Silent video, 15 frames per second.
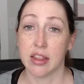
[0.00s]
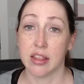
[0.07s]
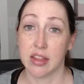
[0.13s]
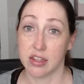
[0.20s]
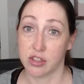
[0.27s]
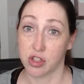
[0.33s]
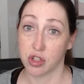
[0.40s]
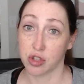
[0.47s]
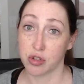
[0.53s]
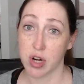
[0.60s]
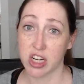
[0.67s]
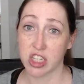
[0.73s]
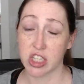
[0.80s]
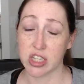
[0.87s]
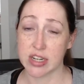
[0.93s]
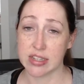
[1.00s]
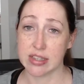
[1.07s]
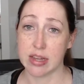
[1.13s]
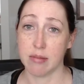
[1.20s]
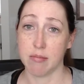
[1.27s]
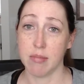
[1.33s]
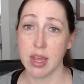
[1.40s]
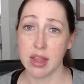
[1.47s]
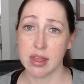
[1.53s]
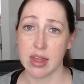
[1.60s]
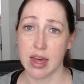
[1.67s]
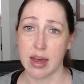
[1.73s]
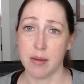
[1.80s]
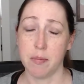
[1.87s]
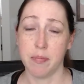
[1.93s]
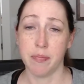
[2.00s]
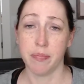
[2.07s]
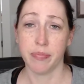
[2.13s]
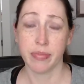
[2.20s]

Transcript: the instruction as they mean them